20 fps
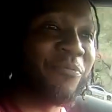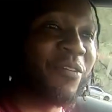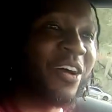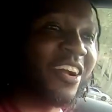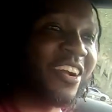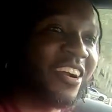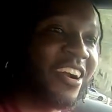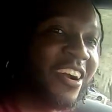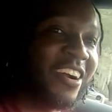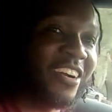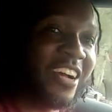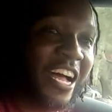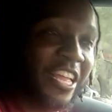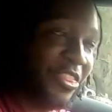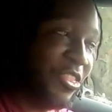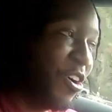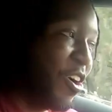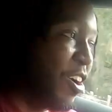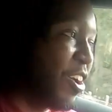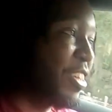in my car. I
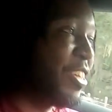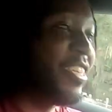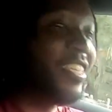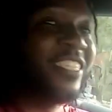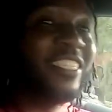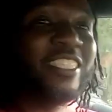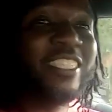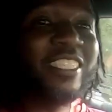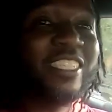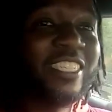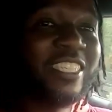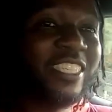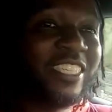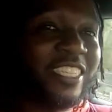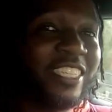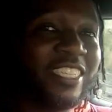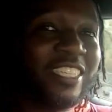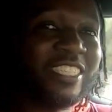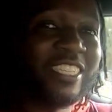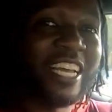thought.
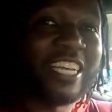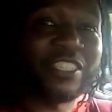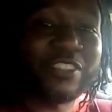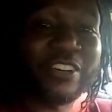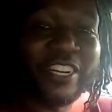That's